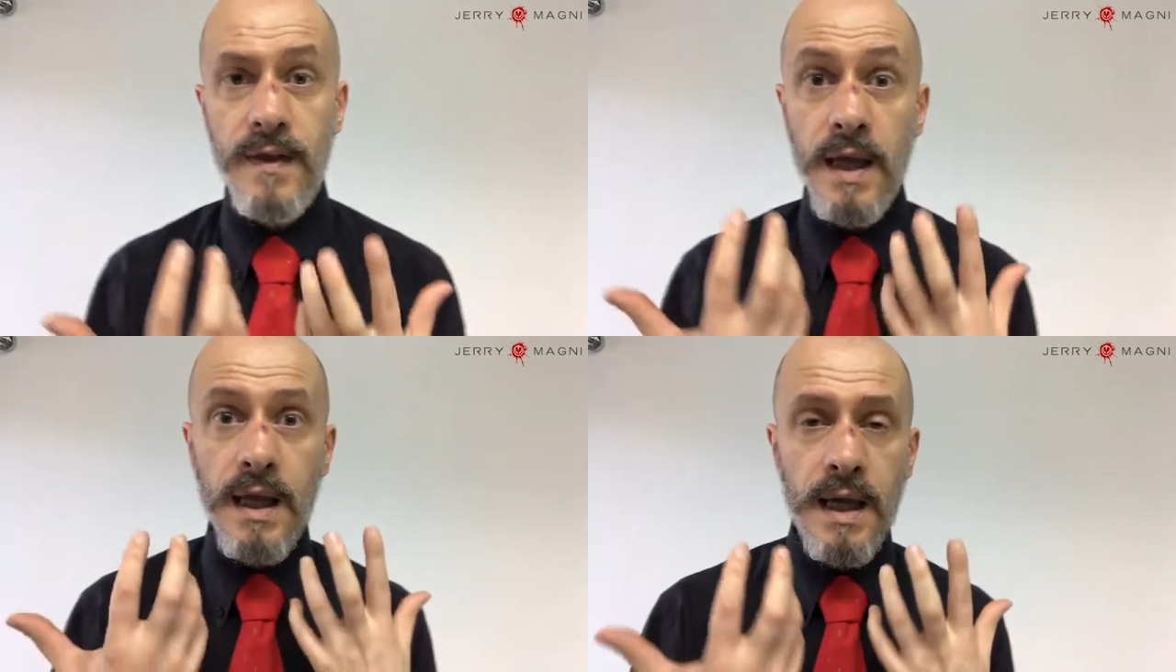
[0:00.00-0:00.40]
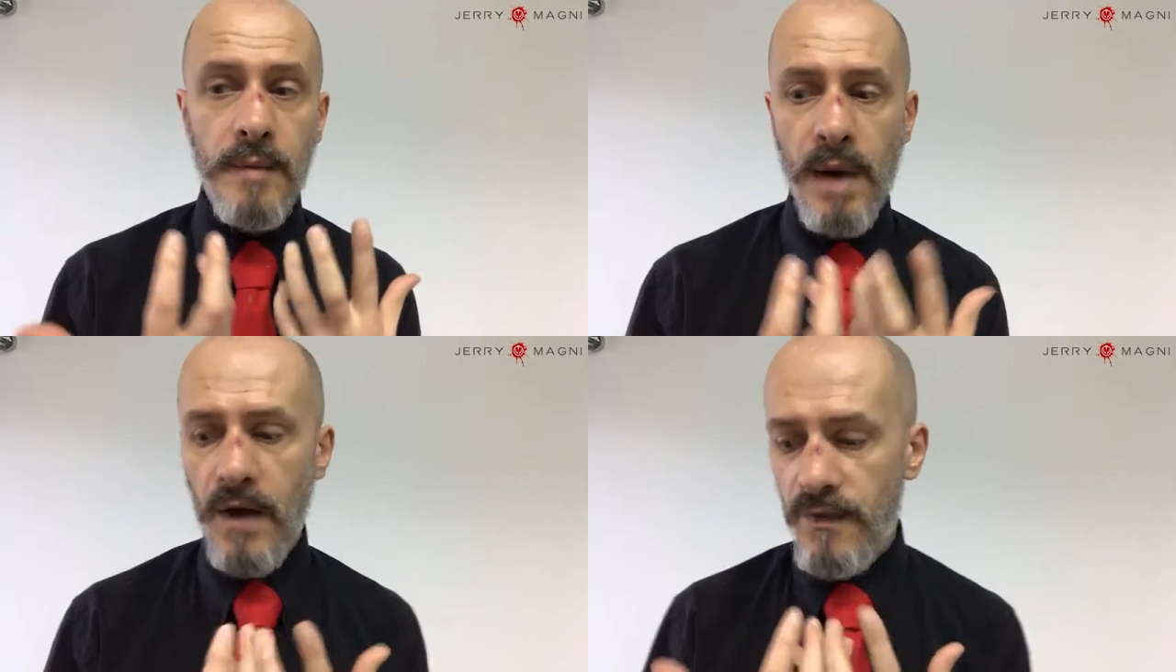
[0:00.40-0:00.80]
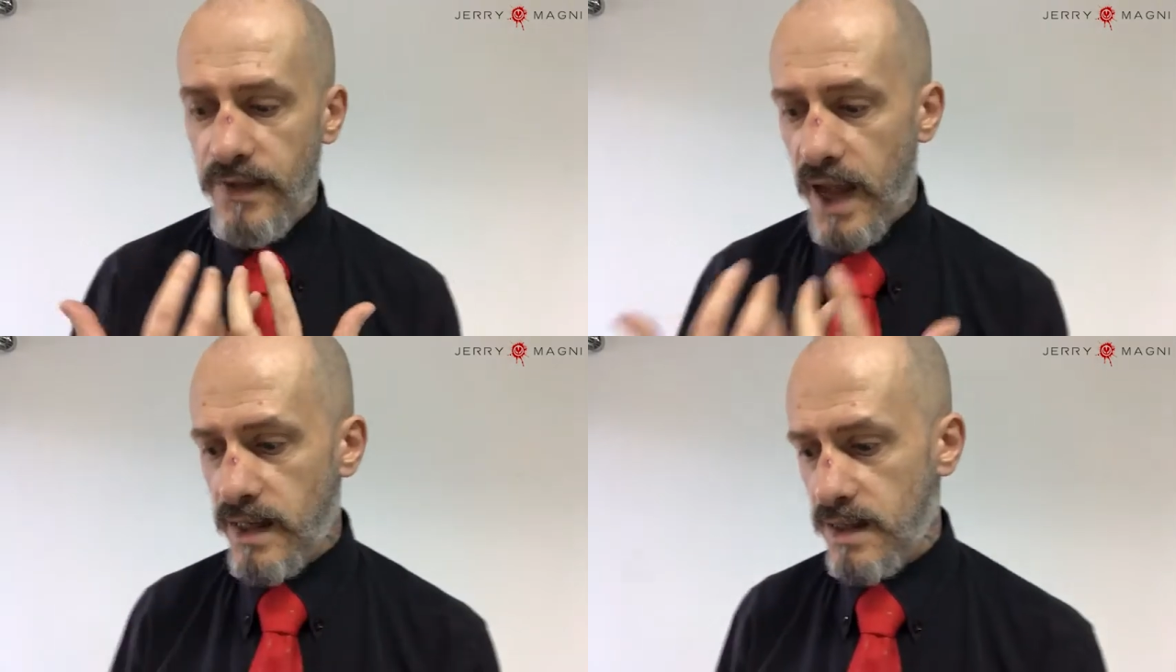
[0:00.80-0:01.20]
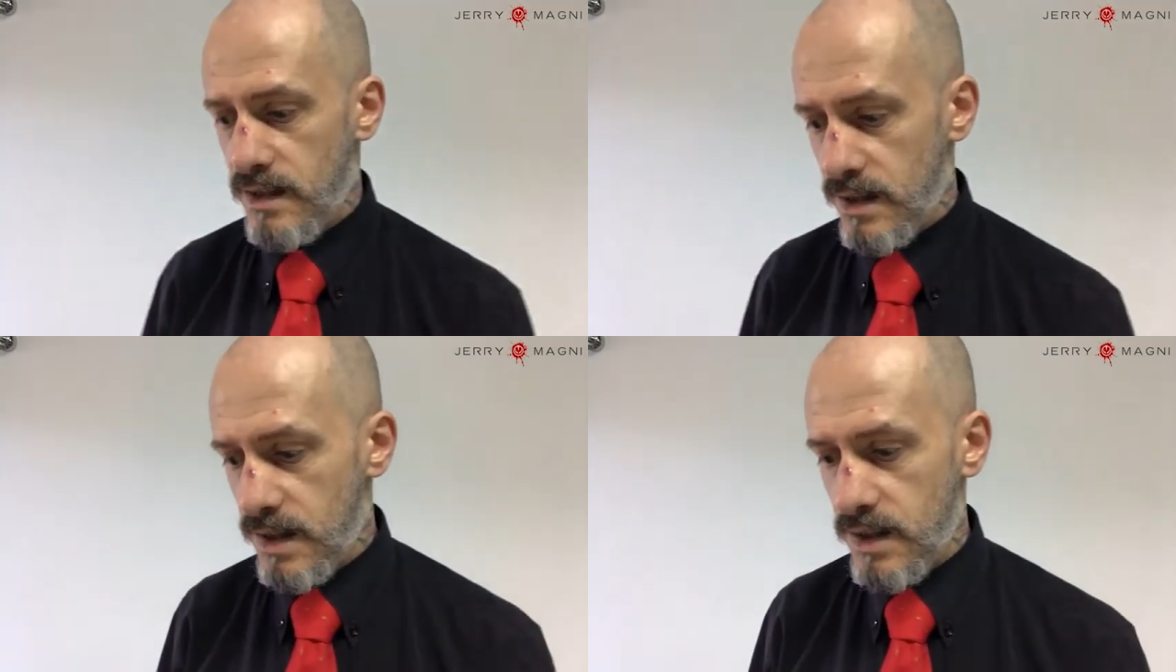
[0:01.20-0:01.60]
Think about that
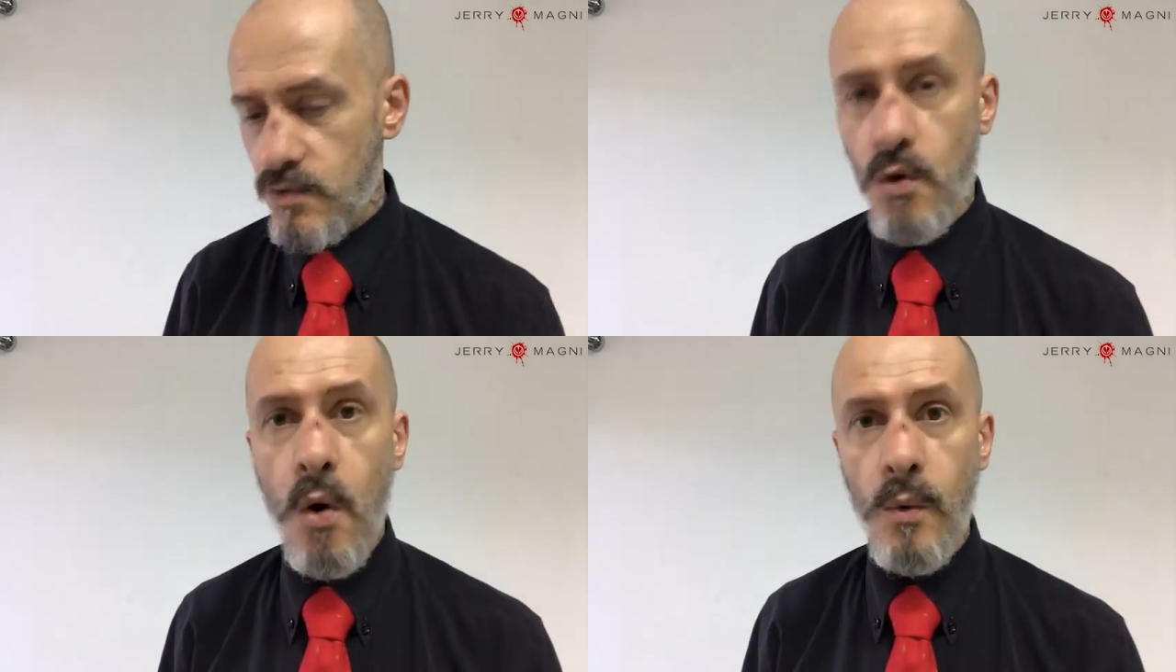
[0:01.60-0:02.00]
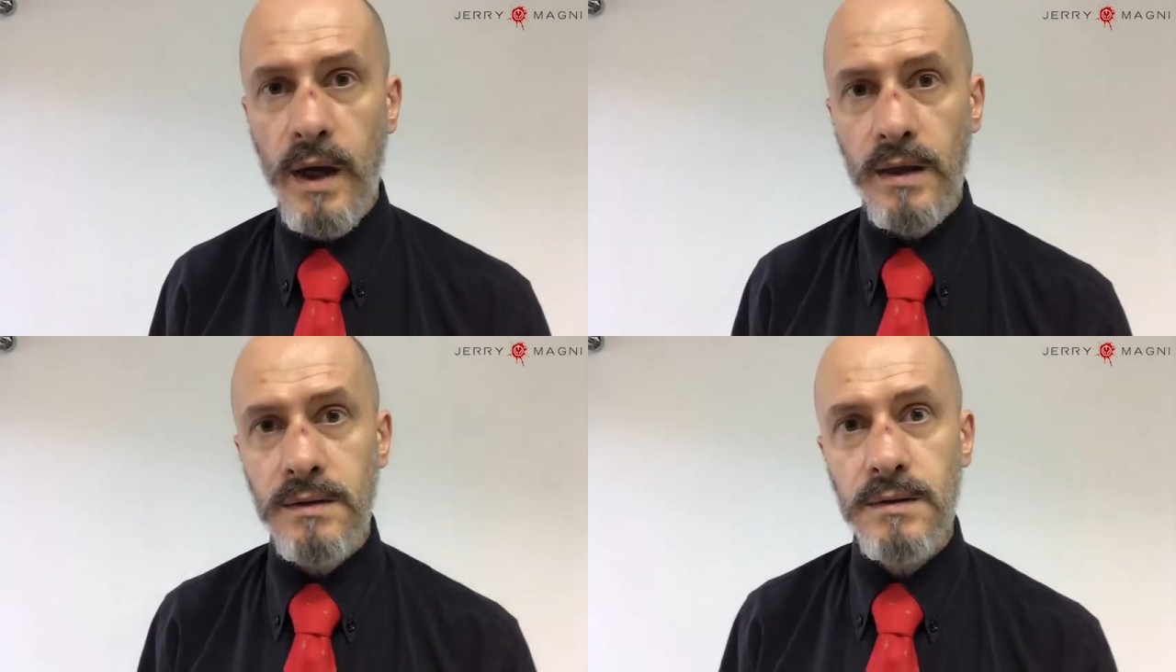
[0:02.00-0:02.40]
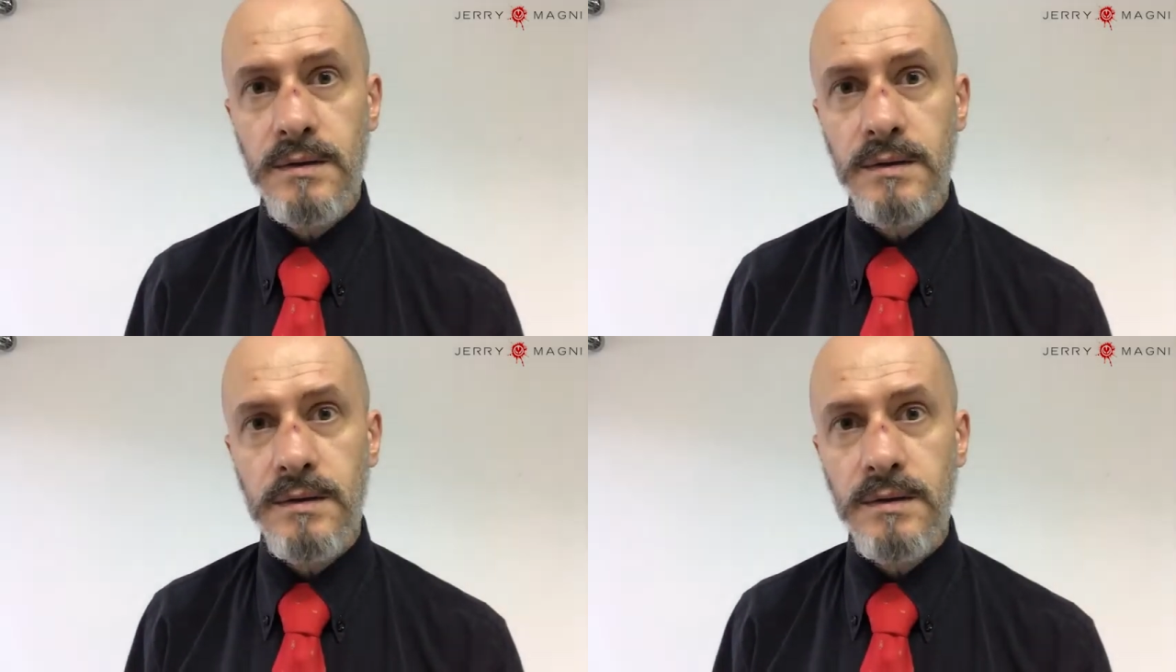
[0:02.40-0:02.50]
drawing.